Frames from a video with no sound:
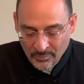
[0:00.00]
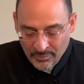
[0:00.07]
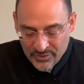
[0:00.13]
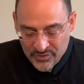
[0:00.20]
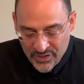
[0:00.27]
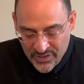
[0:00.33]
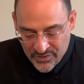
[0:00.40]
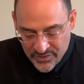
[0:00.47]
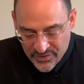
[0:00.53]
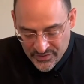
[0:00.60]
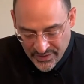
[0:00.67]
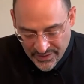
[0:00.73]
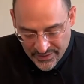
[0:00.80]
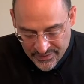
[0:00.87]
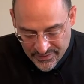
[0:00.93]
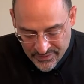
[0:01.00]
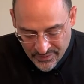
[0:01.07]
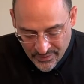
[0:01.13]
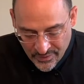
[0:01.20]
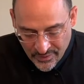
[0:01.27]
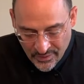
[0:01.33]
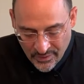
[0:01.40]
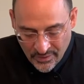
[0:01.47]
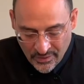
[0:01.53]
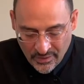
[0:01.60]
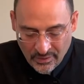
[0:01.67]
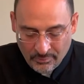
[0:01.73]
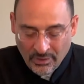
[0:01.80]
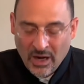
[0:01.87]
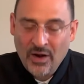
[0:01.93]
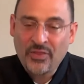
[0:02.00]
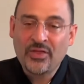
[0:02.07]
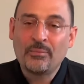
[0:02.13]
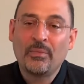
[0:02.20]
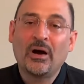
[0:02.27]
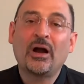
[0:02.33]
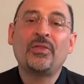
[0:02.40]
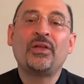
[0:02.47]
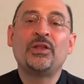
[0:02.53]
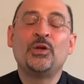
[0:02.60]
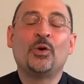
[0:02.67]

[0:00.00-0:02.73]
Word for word: But Jesus says, Martha, Martha,